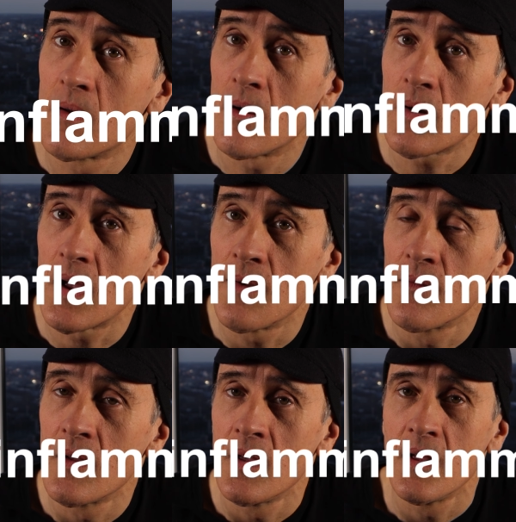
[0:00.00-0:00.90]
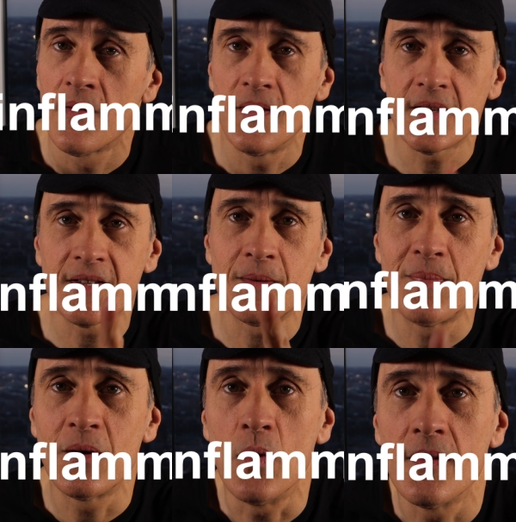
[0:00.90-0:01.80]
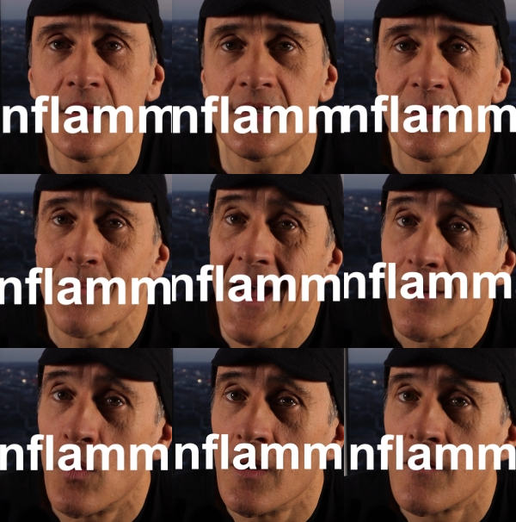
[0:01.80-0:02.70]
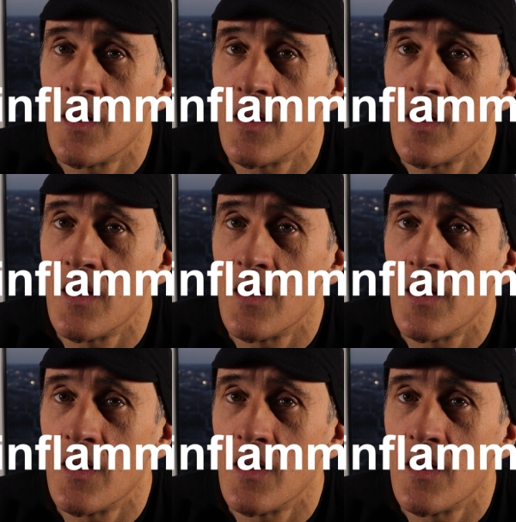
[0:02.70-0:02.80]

Okay, this is a big one. This is a bad one.